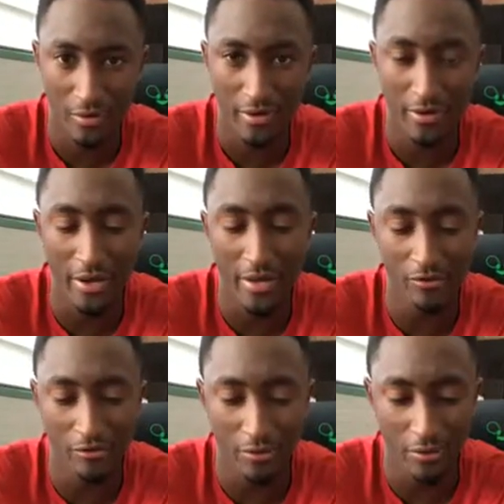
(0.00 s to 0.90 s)
Hey
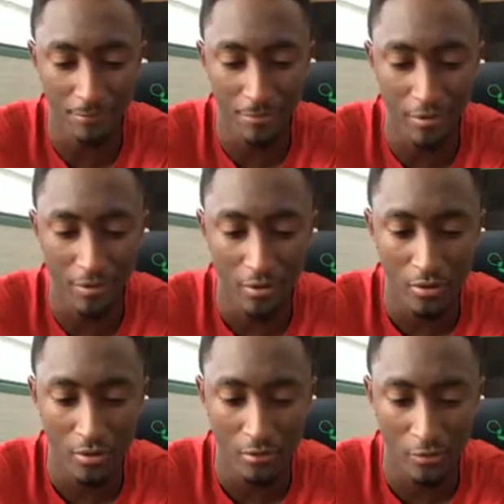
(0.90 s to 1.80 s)
Siri,
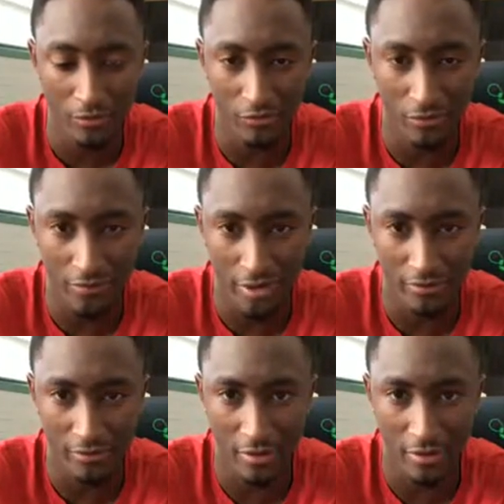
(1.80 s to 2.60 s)
What does the fox say?